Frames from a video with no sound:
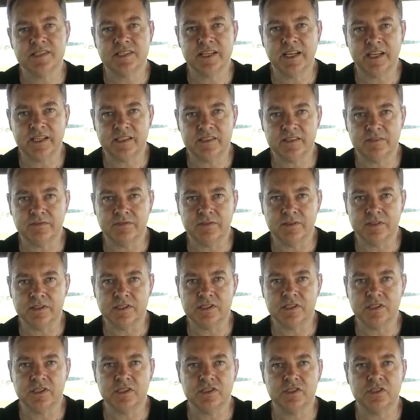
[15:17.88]
take
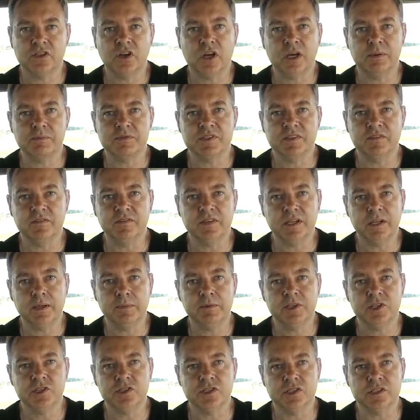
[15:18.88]
different types of
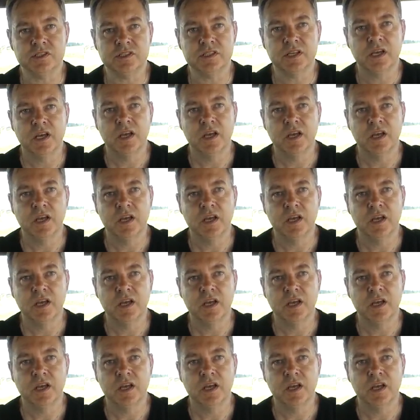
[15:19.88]
images.